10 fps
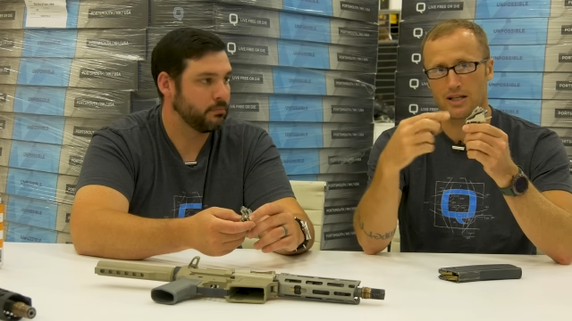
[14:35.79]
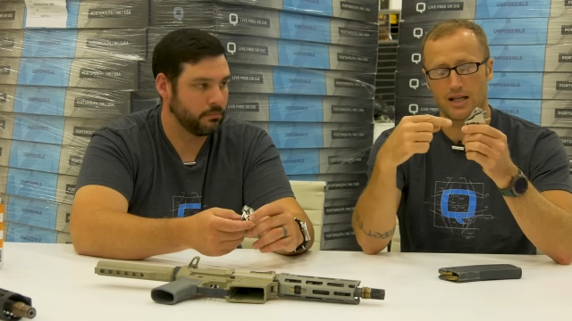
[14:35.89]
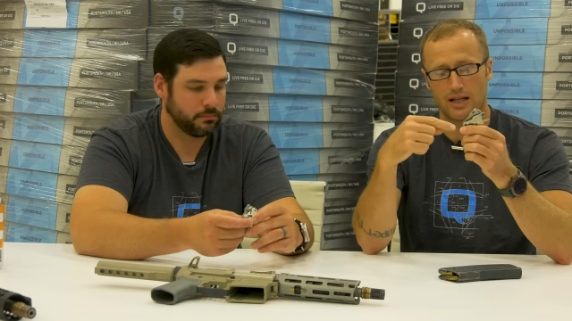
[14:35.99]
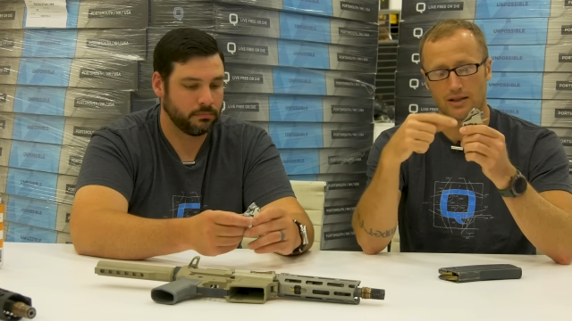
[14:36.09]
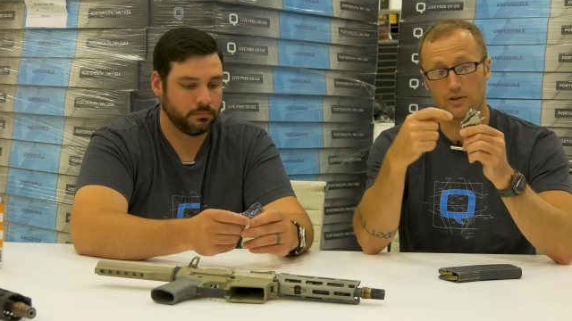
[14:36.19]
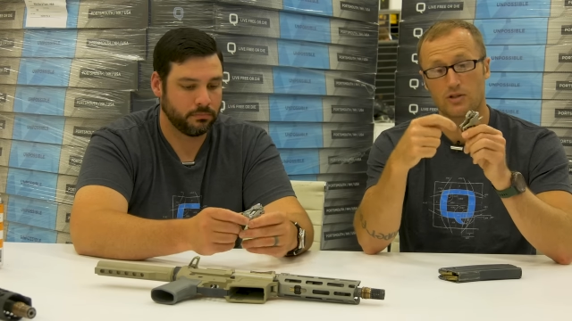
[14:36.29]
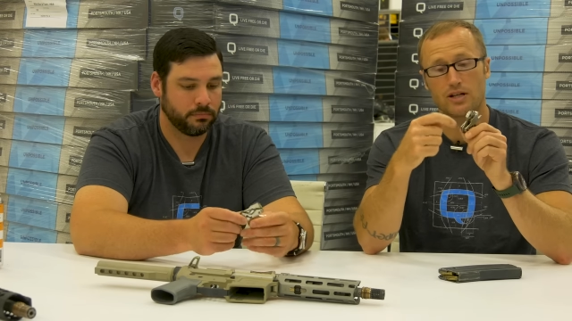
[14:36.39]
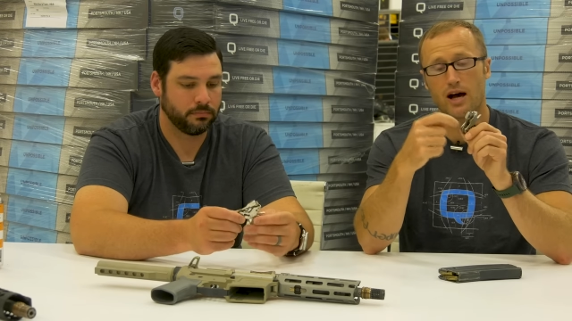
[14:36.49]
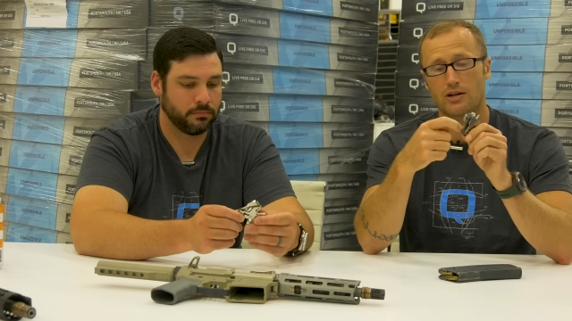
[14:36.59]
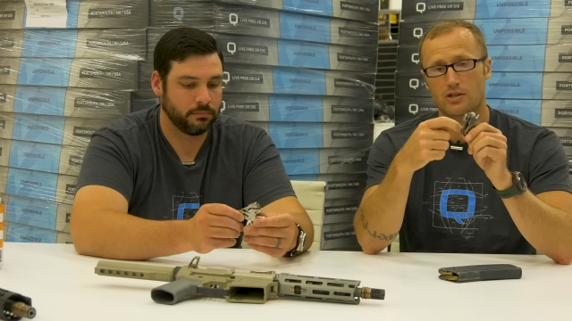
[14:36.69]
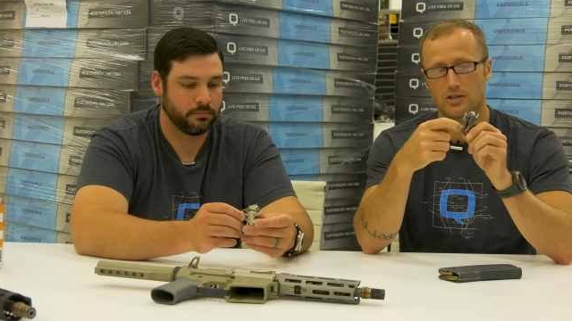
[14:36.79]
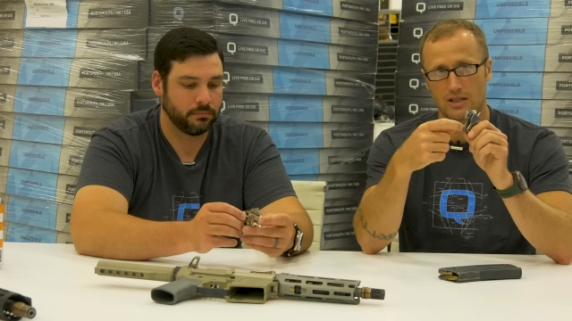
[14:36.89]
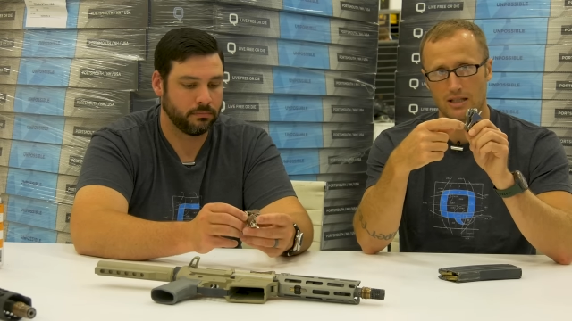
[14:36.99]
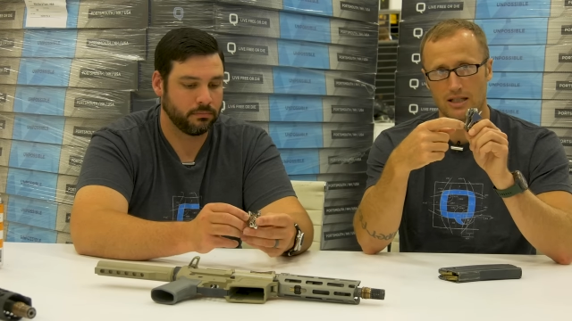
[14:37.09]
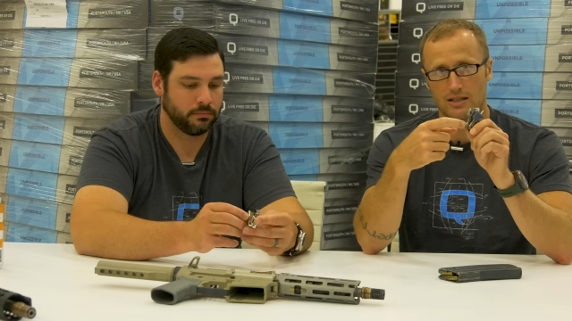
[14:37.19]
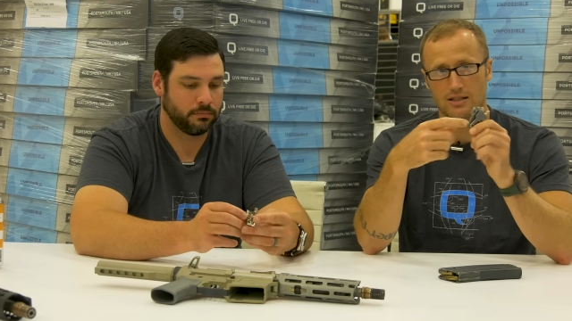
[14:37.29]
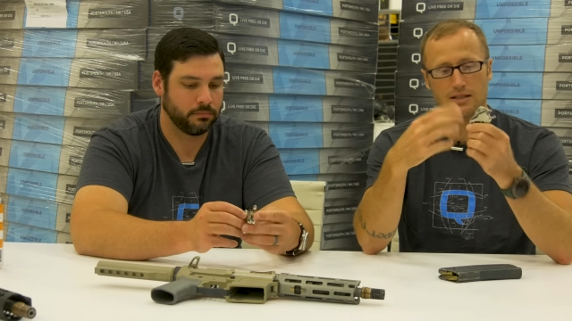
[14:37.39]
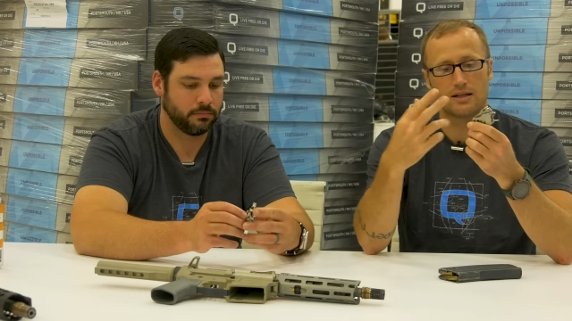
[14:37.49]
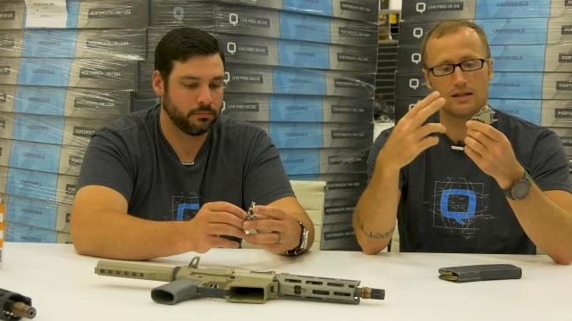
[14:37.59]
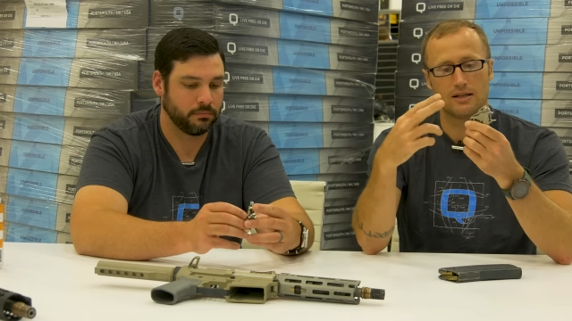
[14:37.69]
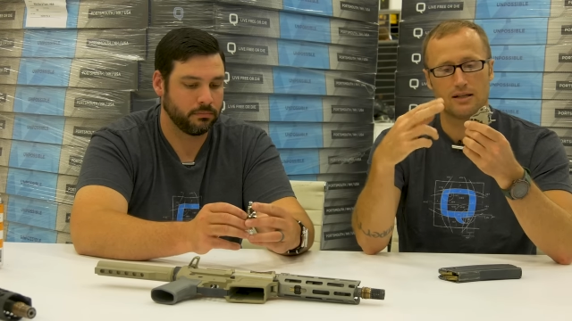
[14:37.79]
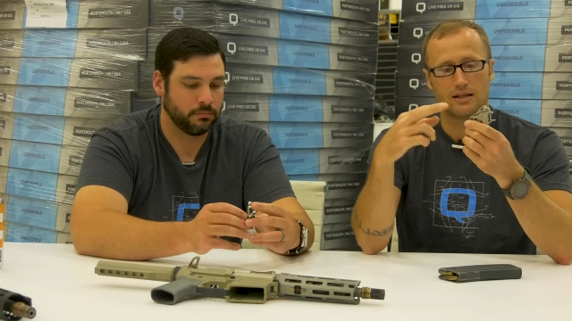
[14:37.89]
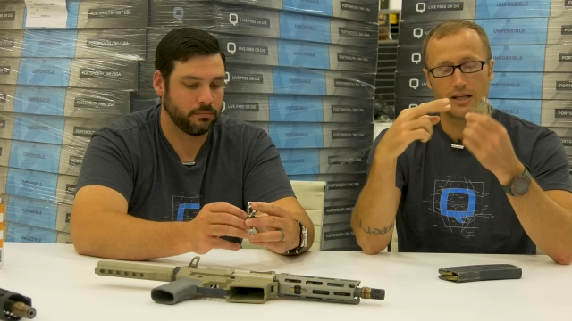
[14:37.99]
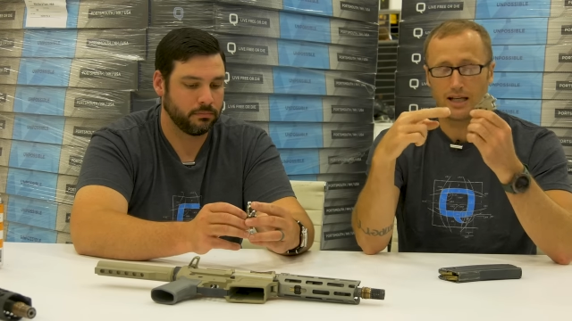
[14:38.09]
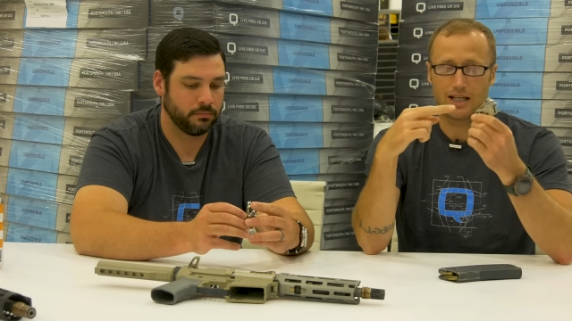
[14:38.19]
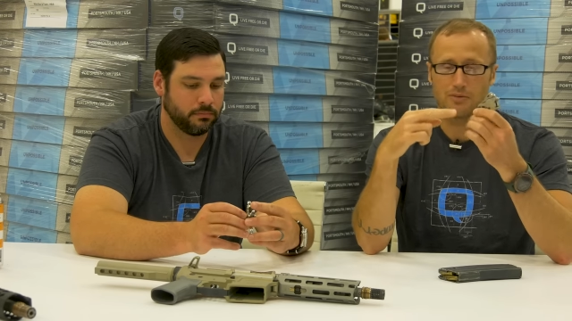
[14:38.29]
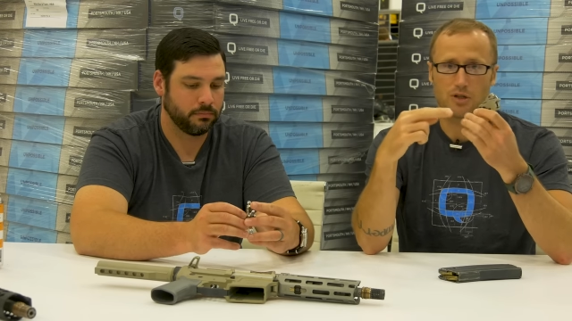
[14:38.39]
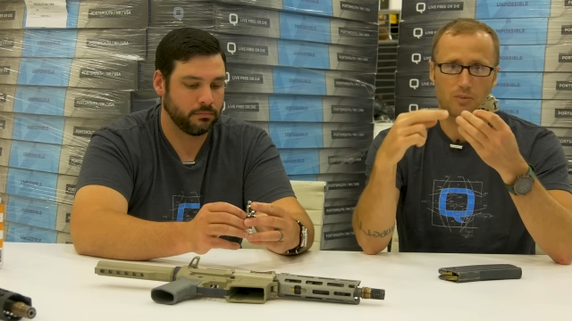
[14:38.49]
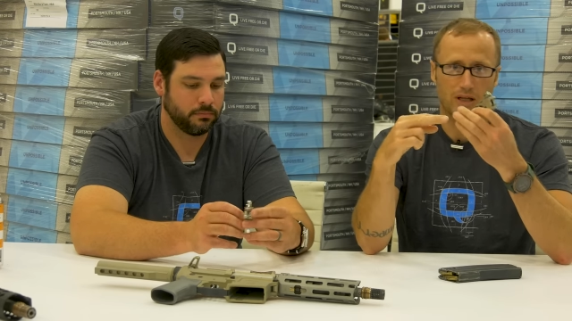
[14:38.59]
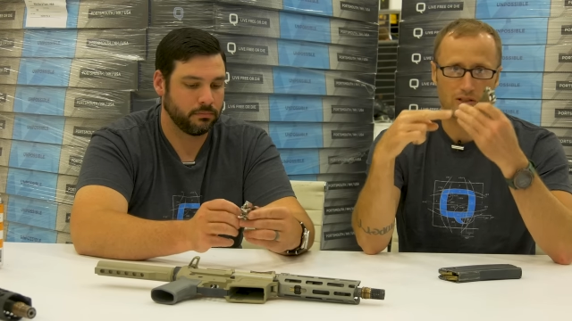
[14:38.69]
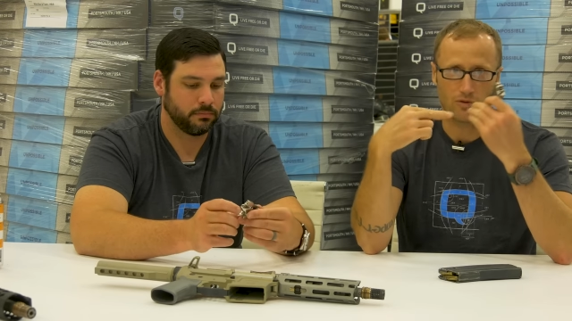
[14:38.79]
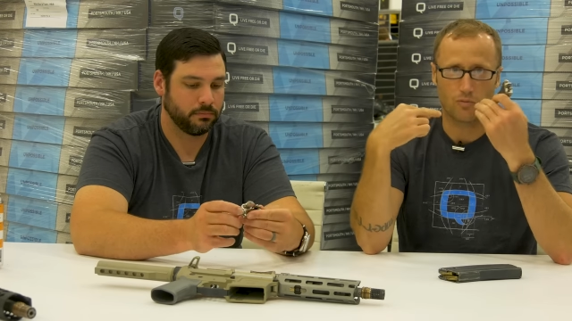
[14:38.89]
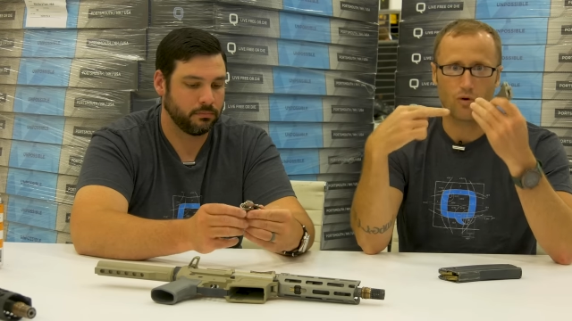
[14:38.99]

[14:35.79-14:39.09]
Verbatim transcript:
Speaker 1: and there's notches in these. It keeps your pins from